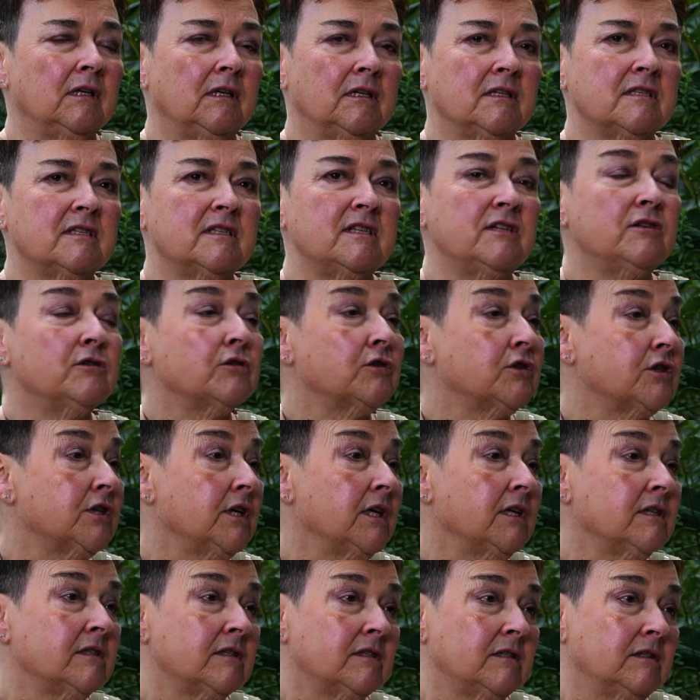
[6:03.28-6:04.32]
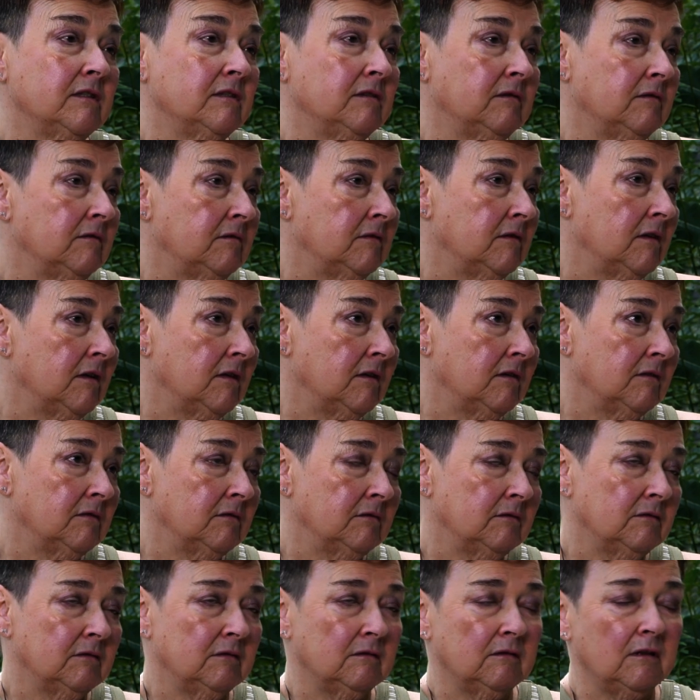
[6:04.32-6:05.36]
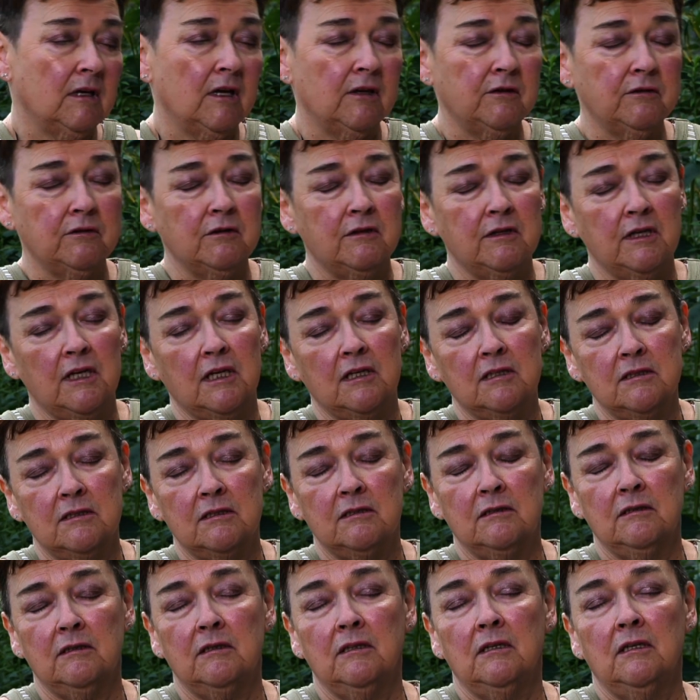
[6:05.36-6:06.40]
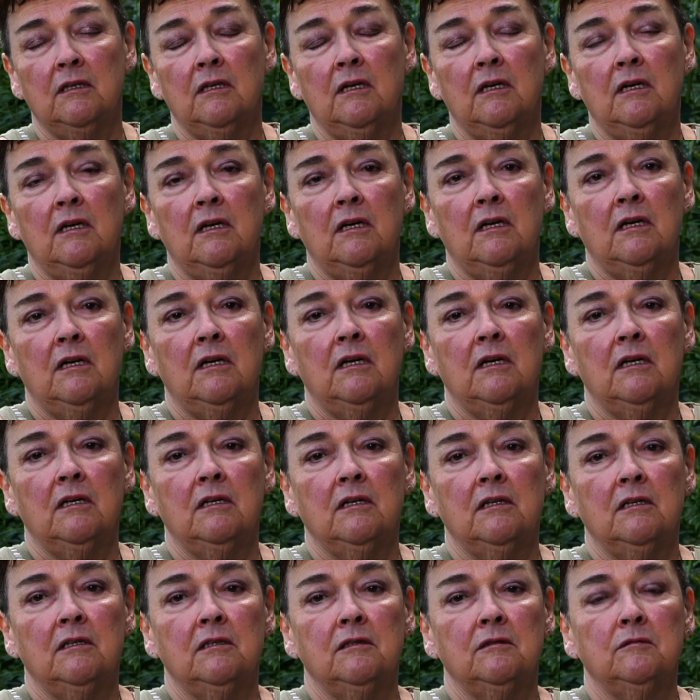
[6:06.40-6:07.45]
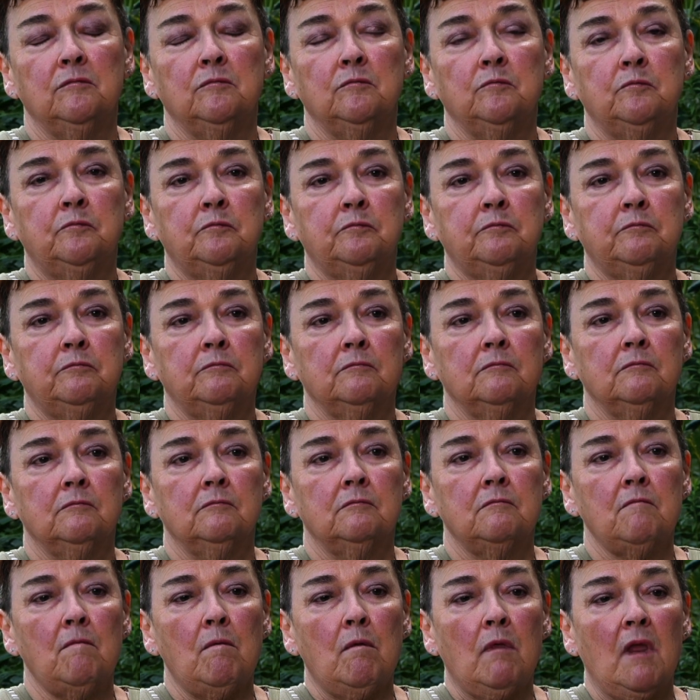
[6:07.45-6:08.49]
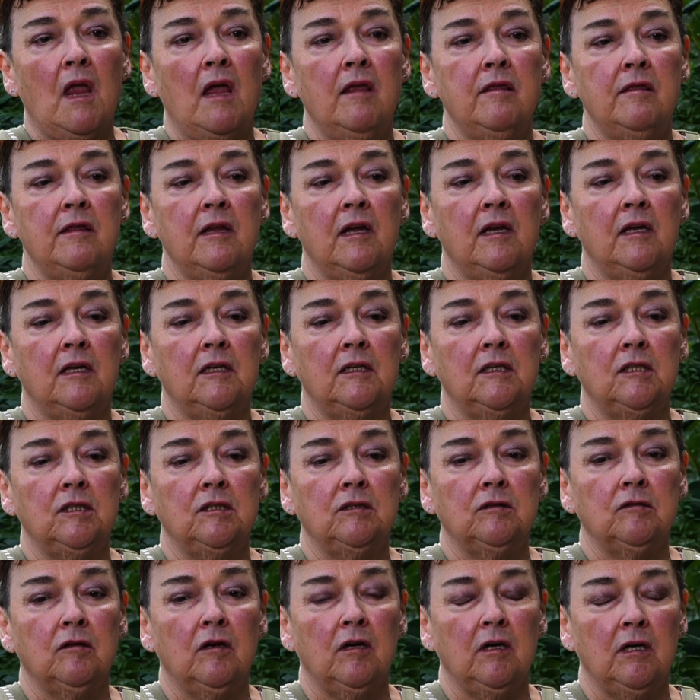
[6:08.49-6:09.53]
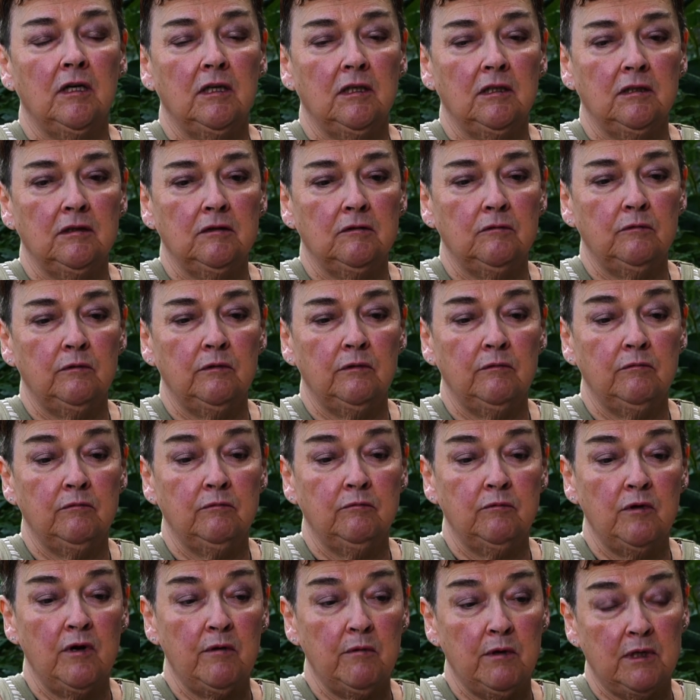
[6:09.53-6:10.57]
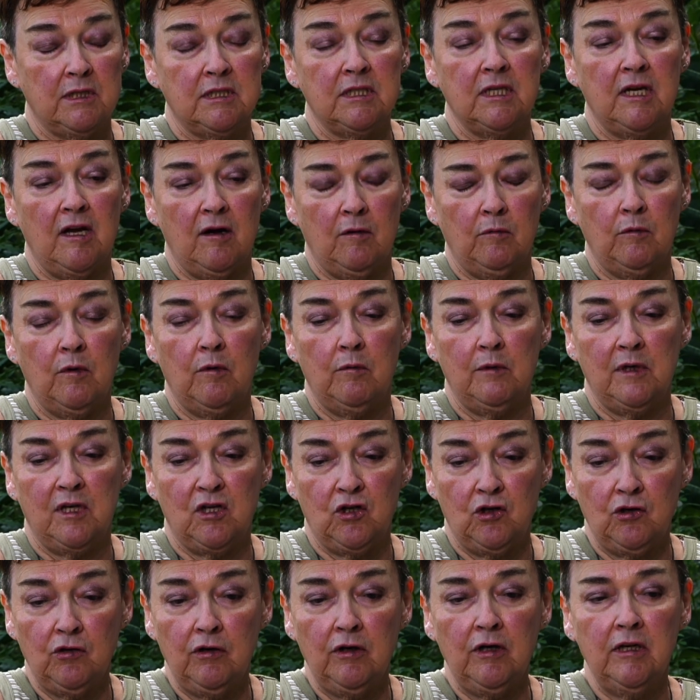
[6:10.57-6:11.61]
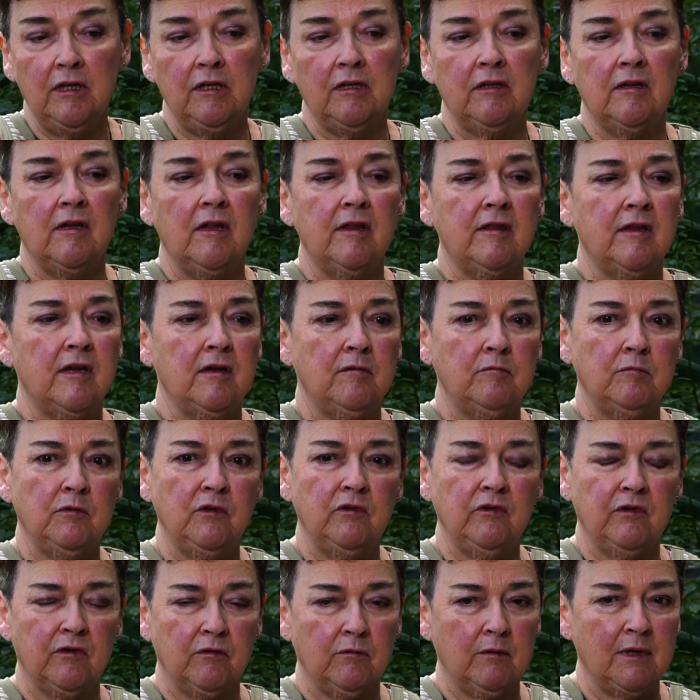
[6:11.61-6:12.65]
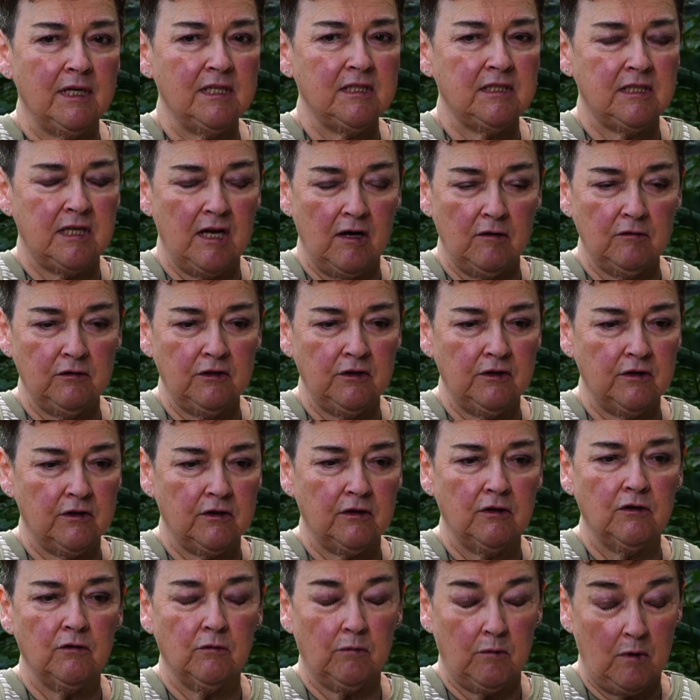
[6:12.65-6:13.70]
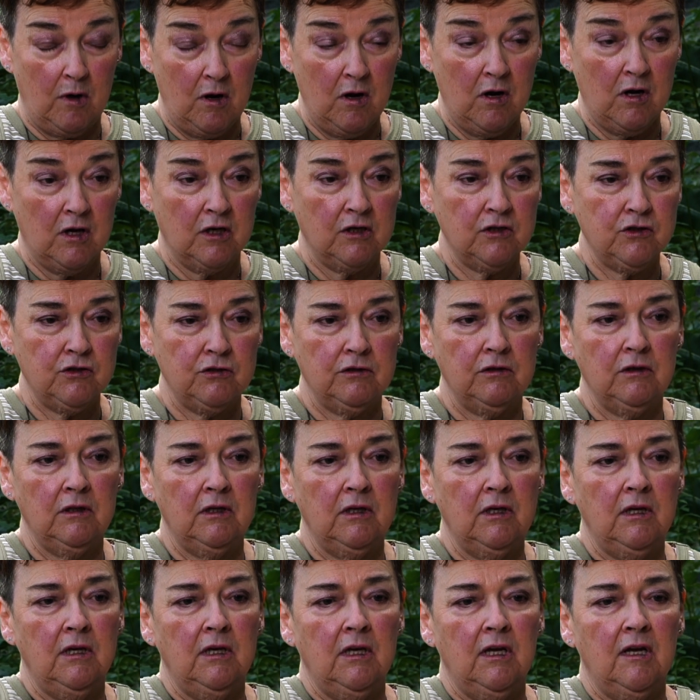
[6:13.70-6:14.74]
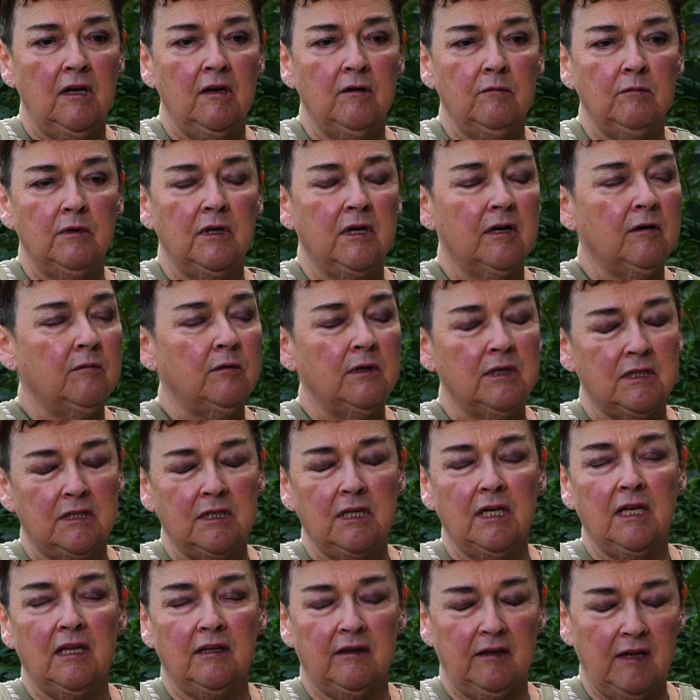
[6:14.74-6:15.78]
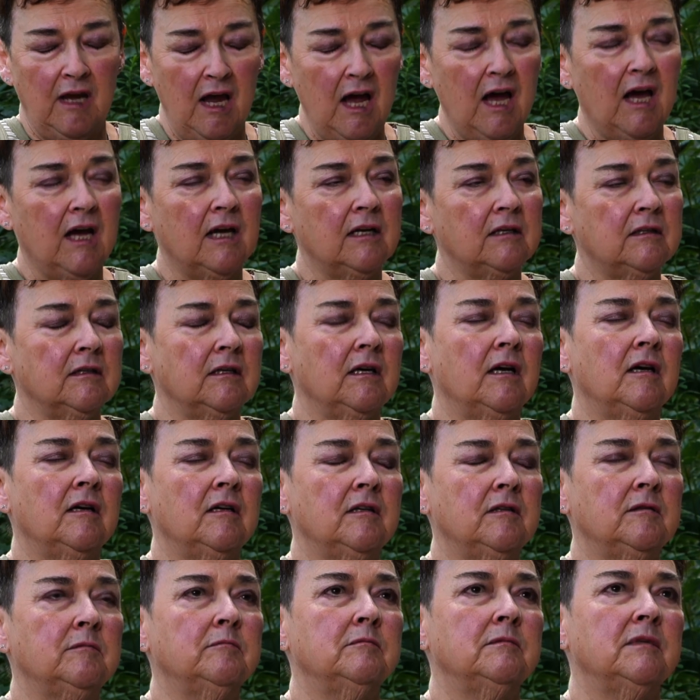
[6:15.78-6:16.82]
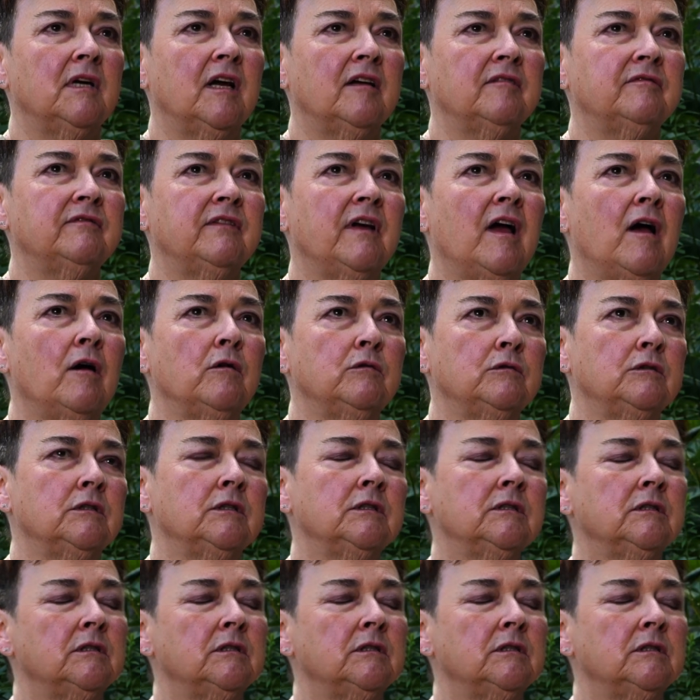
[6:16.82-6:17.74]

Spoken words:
cedar chest and other things. And then we went to get what we could, and then they'd move the rest down to their garage. And when I went to get that, I found